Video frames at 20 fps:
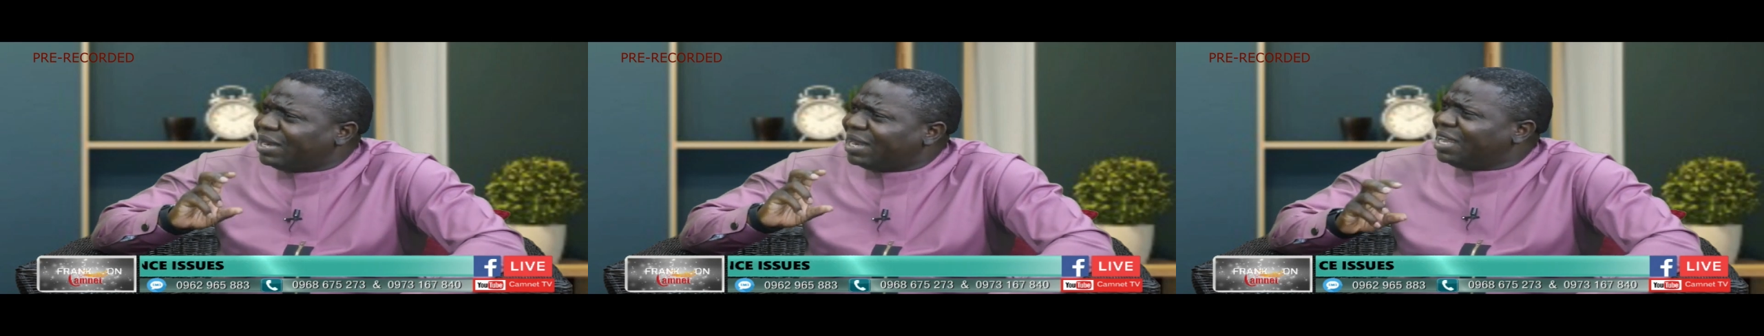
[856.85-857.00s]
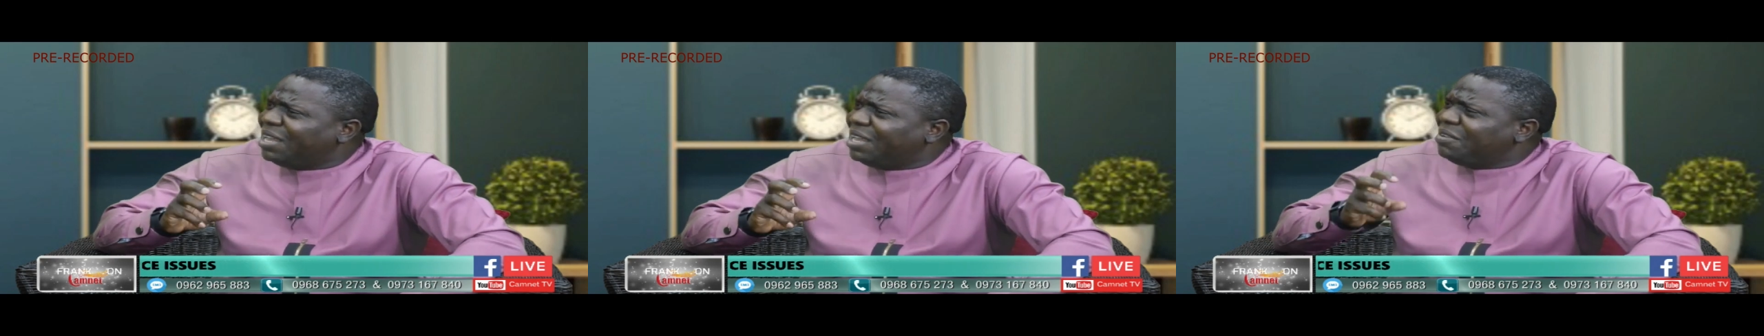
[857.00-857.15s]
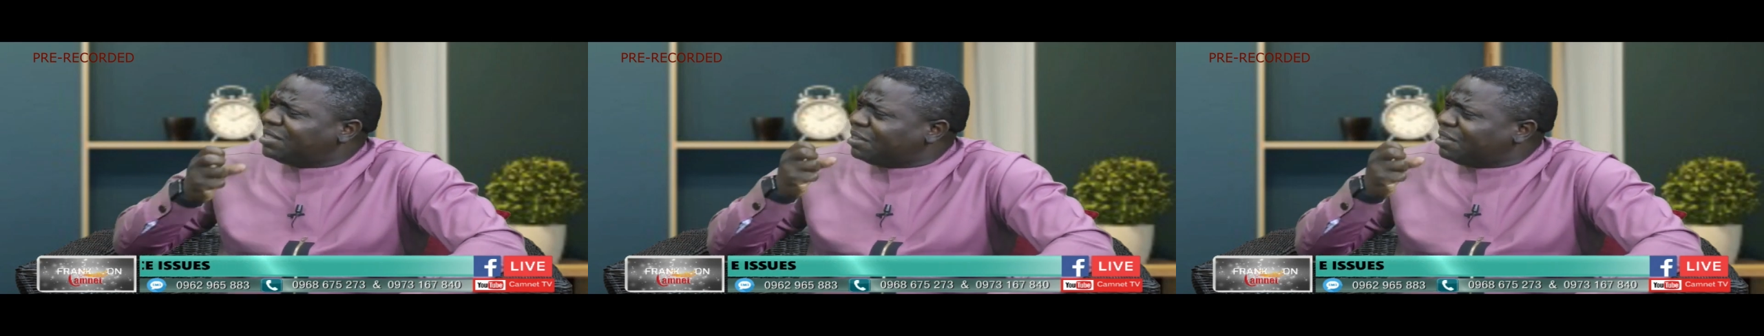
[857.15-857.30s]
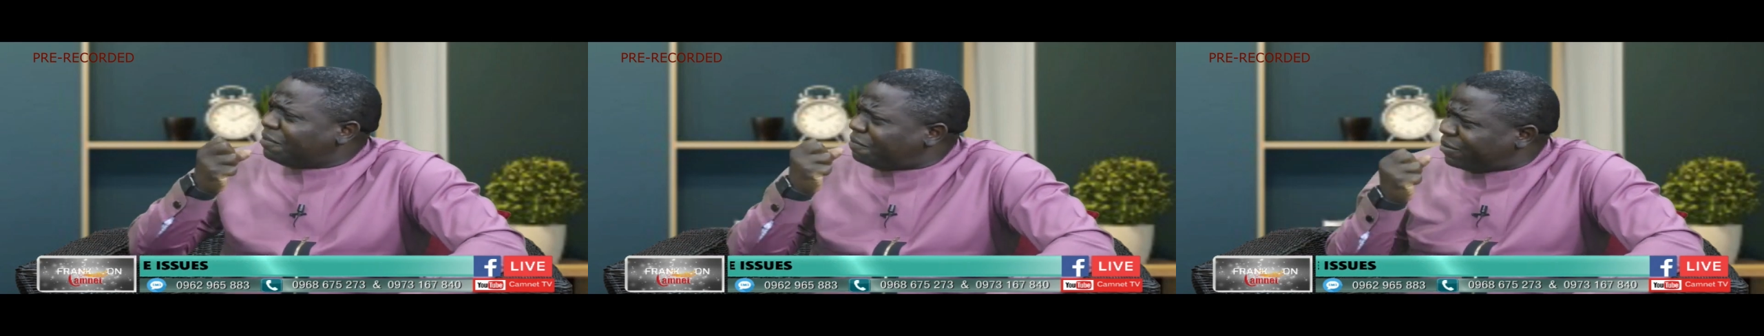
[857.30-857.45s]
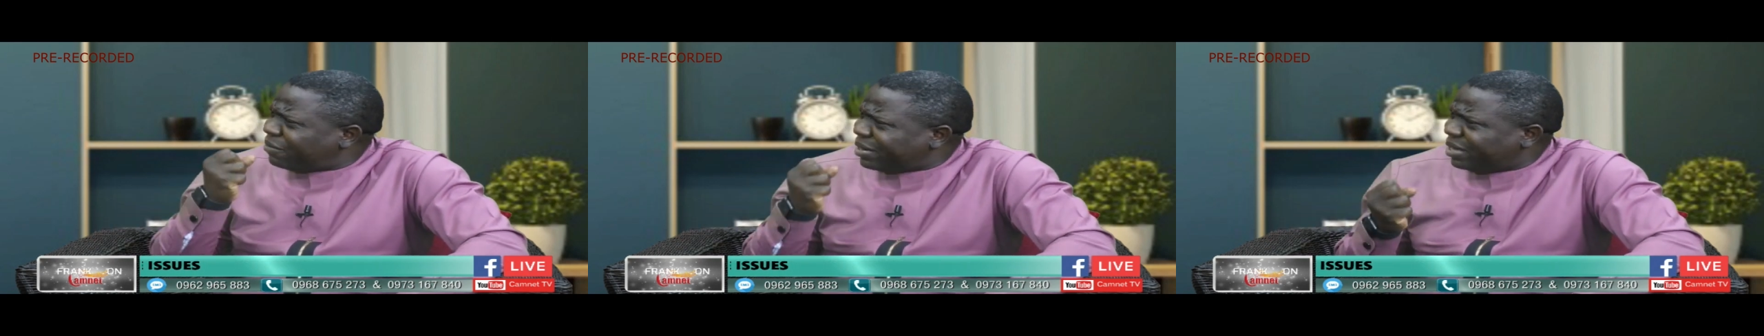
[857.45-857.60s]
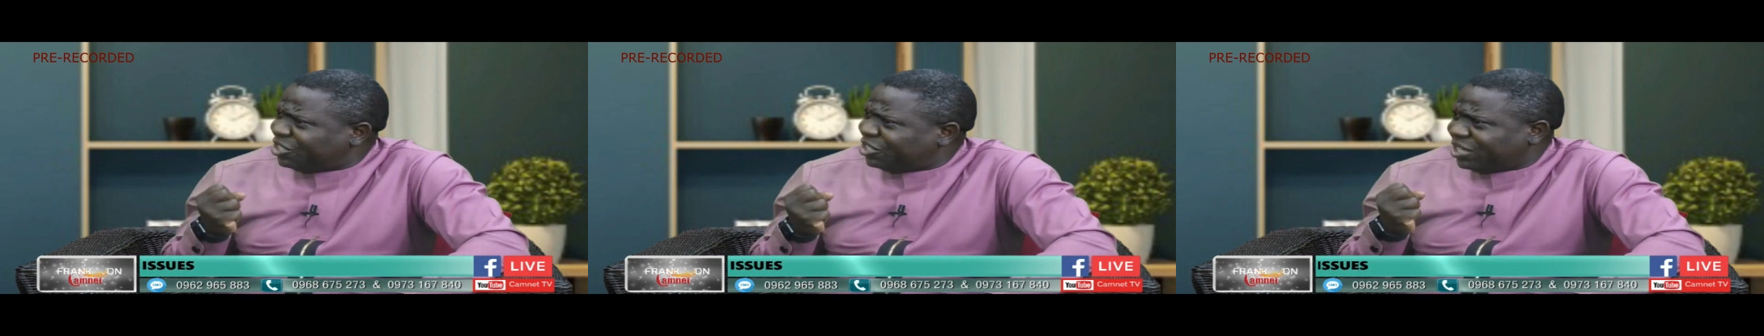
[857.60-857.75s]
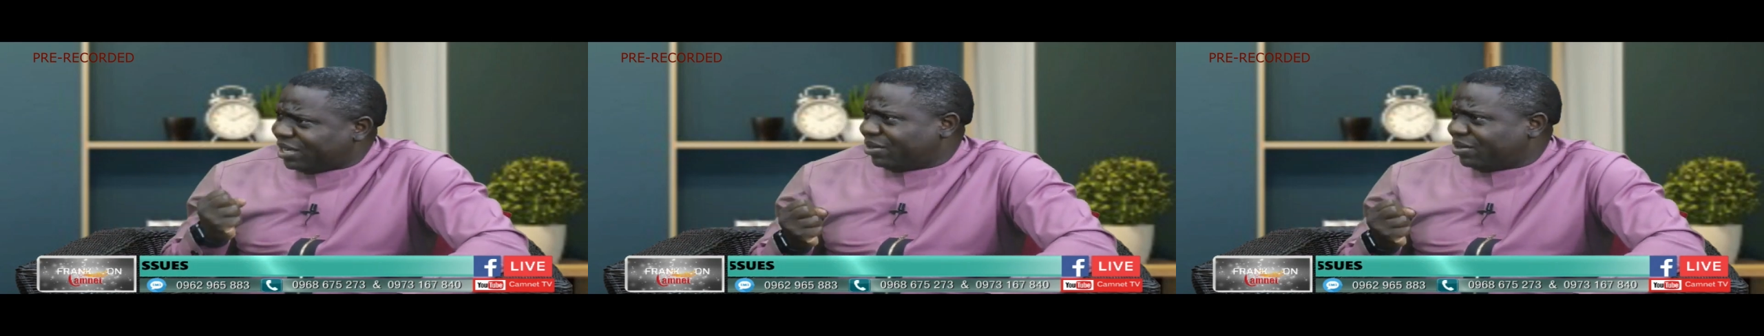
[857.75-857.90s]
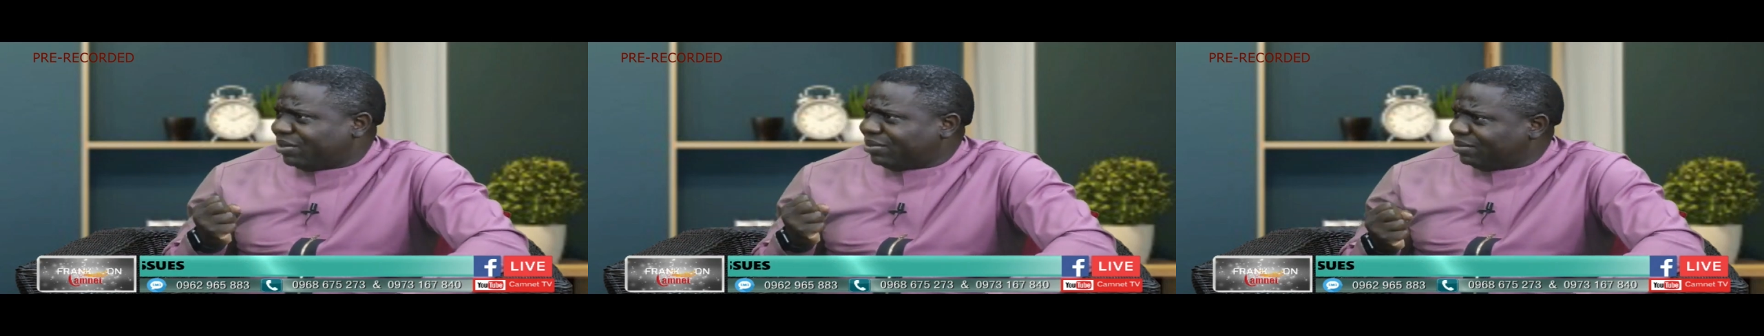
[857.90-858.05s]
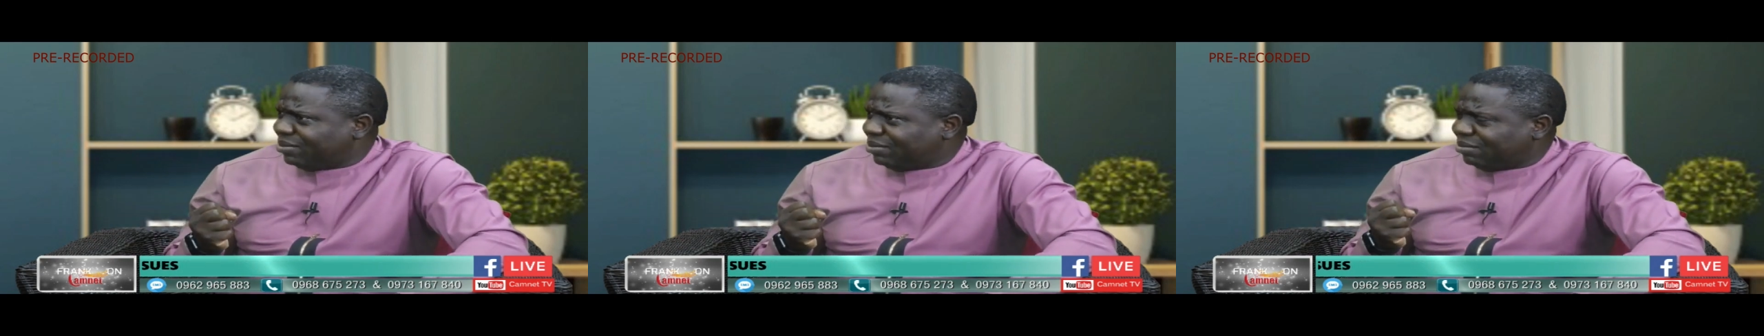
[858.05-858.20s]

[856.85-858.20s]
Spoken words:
lives are fragile.